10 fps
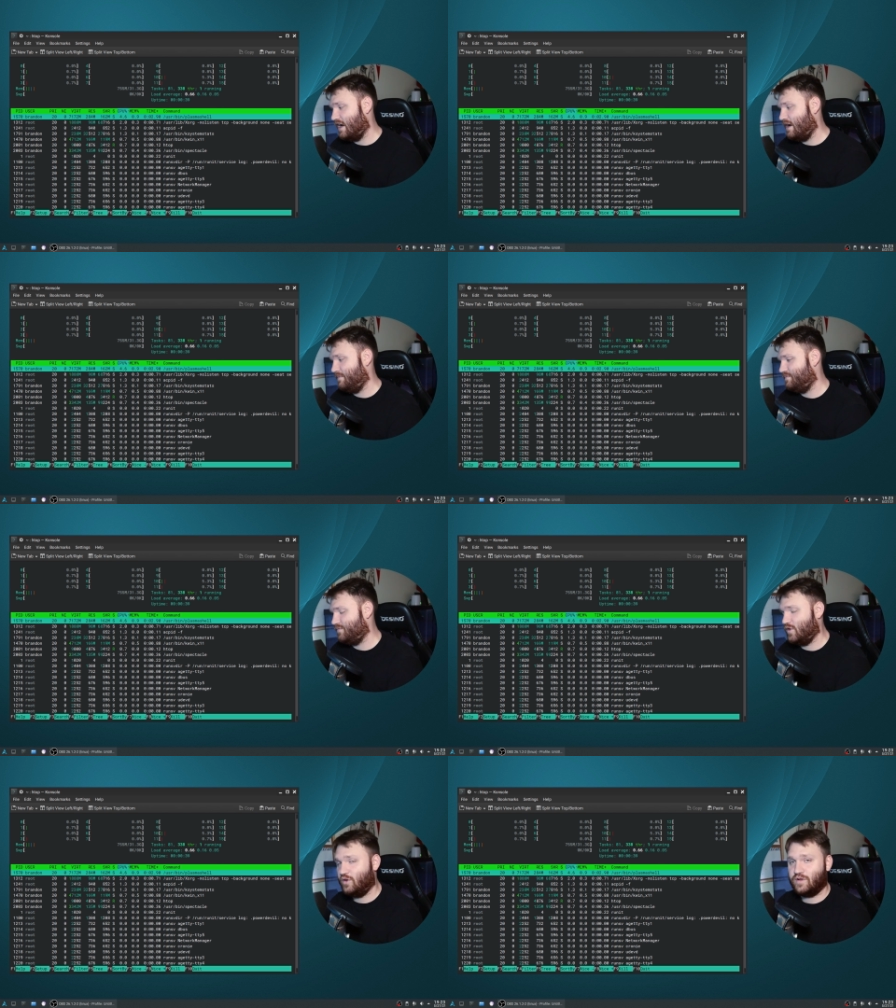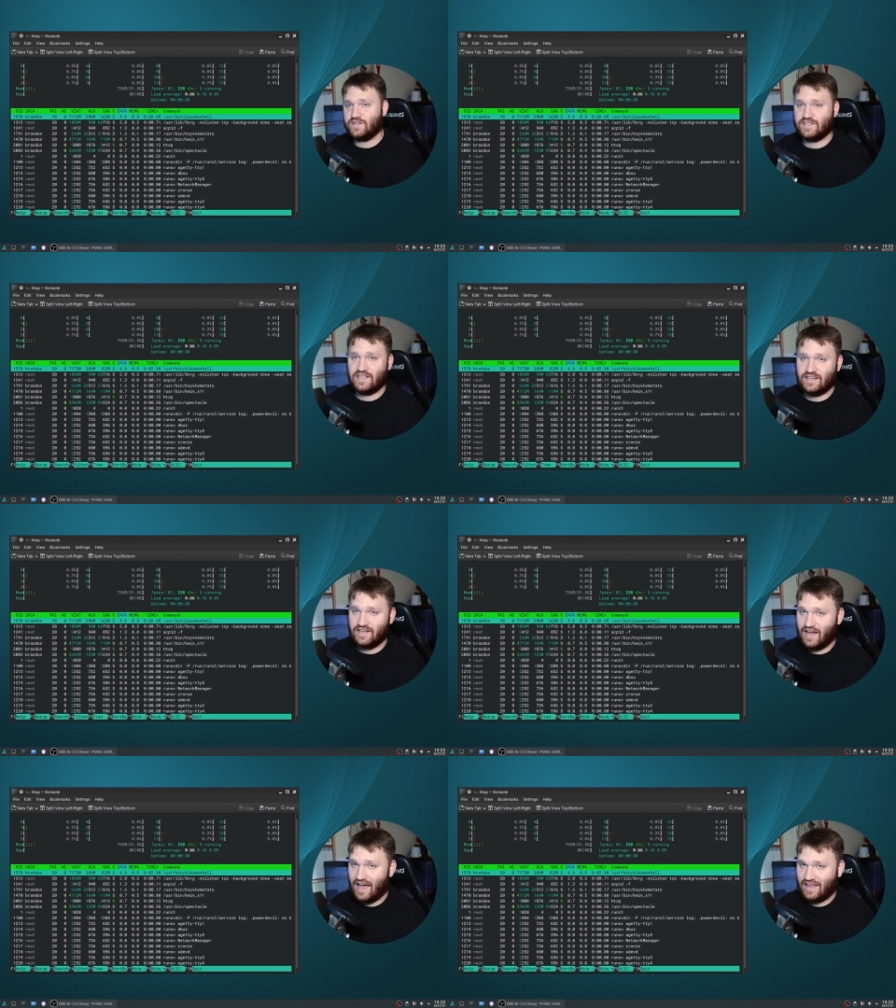Um, you can see
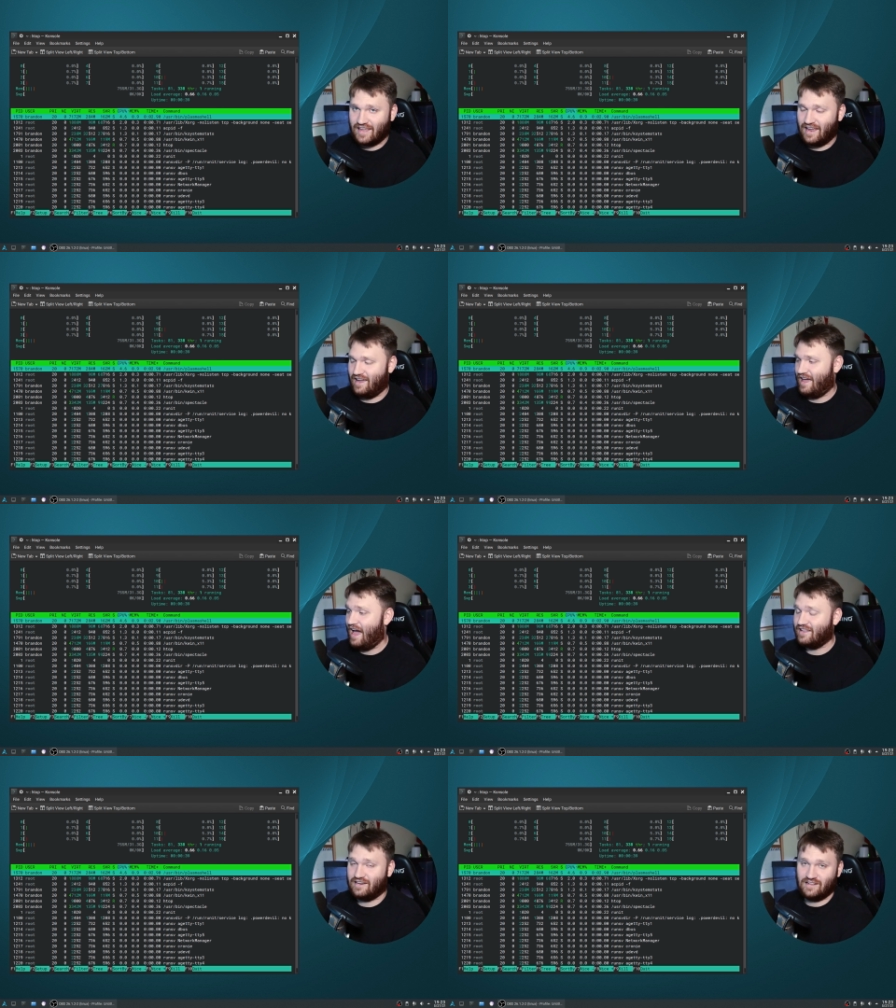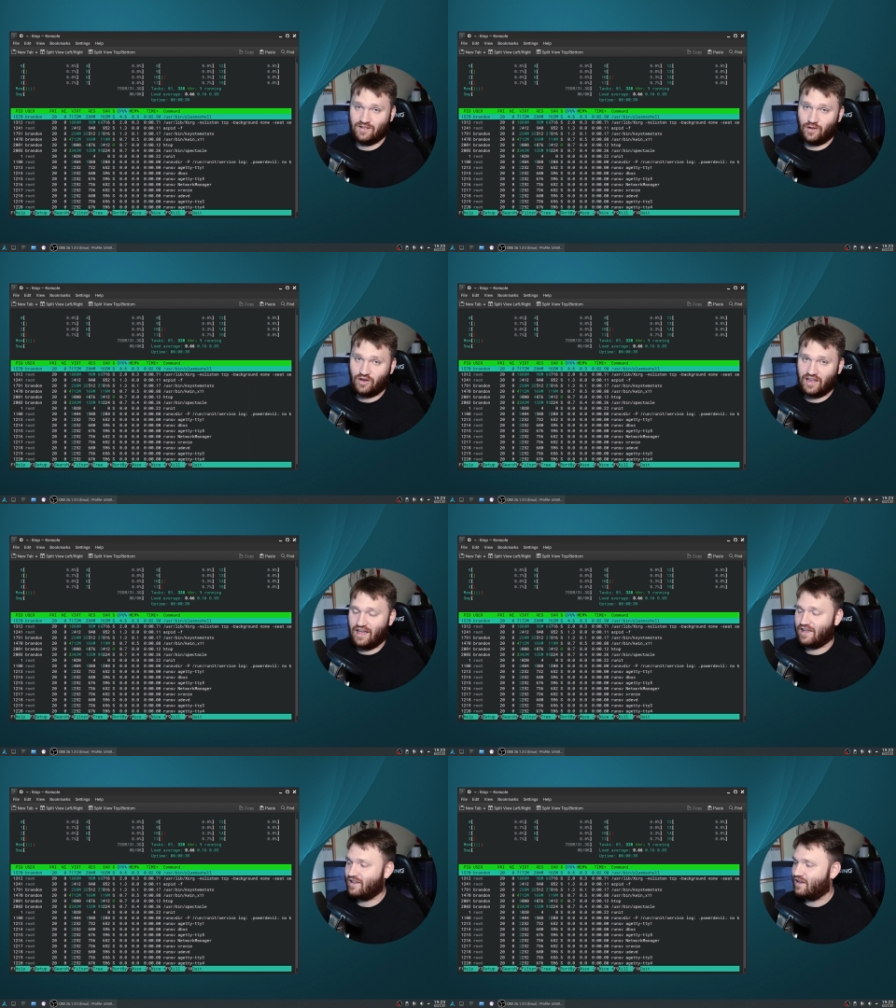it. I can't. I didn't look
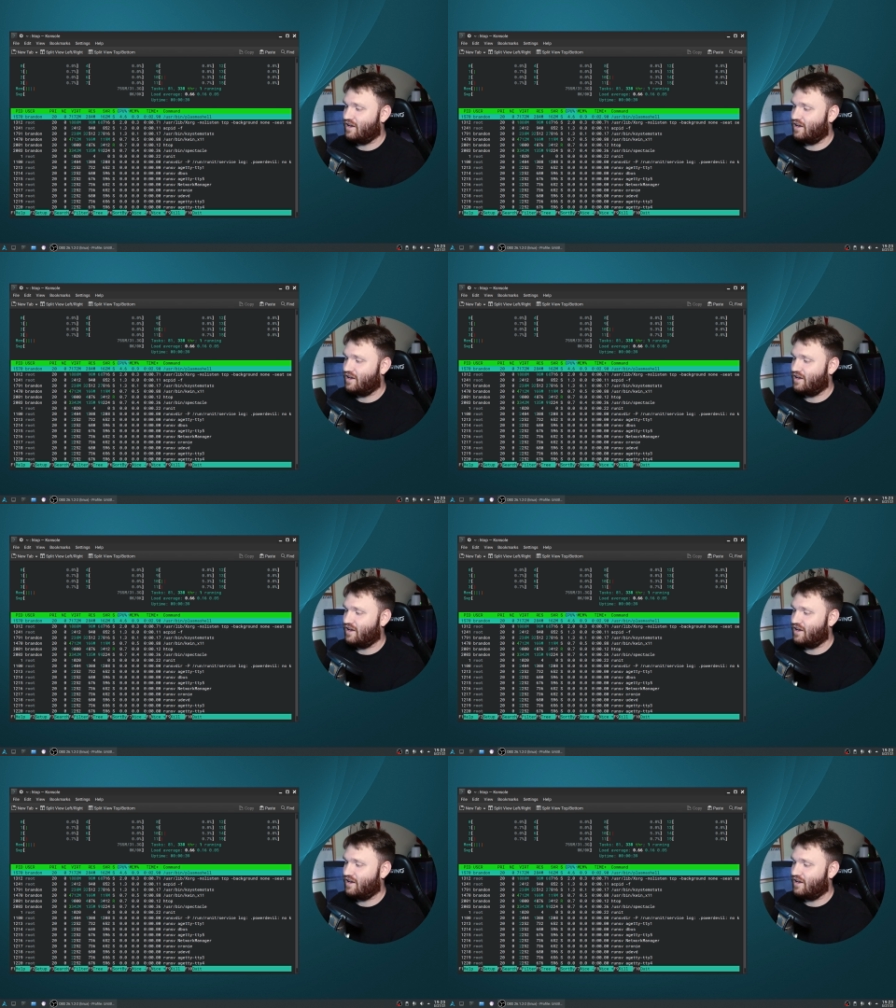yet.